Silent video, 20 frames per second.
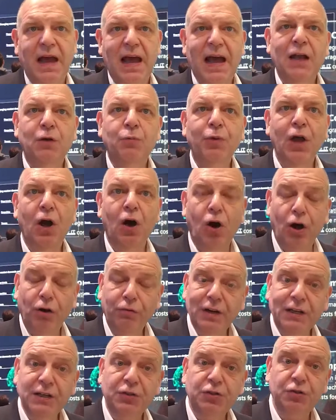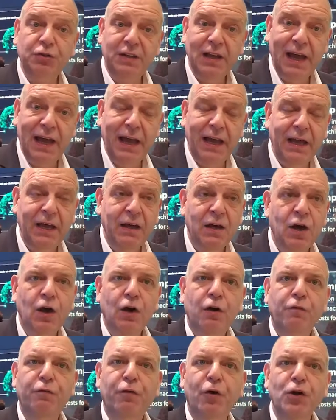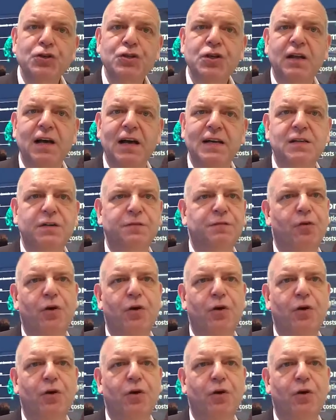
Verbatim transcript: And we are already today virtualizing,